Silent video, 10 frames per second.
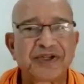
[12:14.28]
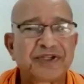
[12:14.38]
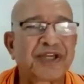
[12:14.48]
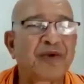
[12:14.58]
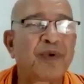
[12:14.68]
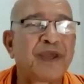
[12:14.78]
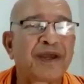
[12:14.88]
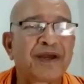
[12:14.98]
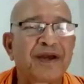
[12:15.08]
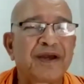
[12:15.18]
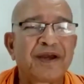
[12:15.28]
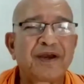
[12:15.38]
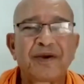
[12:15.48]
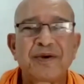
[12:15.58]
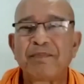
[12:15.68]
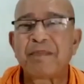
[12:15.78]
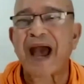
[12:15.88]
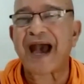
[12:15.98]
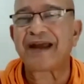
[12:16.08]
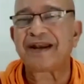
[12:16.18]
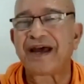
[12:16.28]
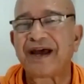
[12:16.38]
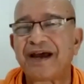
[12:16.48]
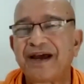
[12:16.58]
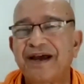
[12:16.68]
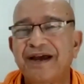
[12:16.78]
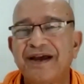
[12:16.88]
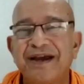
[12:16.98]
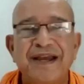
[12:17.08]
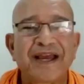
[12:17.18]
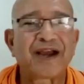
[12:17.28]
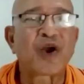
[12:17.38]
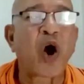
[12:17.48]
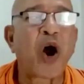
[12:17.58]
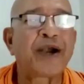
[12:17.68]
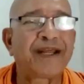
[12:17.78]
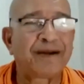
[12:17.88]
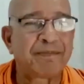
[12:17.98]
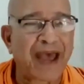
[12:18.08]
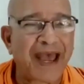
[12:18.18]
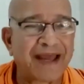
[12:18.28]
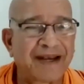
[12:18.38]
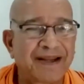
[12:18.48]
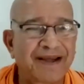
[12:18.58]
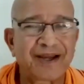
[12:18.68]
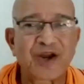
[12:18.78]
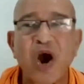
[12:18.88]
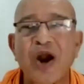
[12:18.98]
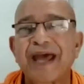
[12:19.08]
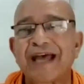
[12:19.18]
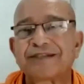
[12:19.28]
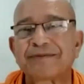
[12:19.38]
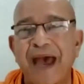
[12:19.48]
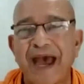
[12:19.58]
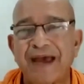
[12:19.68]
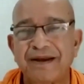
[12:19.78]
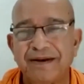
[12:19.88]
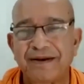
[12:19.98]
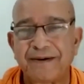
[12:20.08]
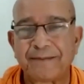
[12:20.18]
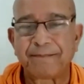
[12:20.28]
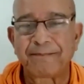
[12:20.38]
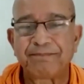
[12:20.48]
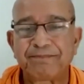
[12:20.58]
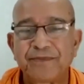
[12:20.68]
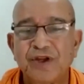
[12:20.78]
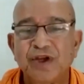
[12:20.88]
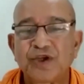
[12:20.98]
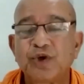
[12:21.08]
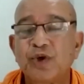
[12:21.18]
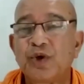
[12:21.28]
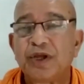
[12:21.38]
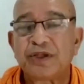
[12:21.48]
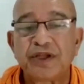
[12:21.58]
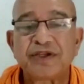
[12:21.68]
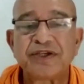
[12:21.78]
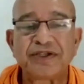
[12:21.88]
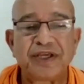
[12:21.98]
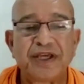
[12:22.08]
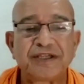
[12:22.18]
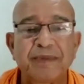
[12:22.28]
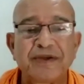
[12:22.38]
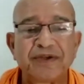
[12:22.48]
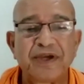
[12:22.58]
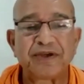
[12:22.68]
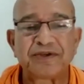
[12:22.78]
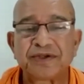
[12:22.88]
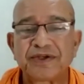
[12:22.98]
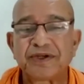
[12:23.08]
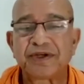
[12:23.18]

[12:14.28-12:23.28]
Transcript: Serving man, God in man, God as man. So this is his message.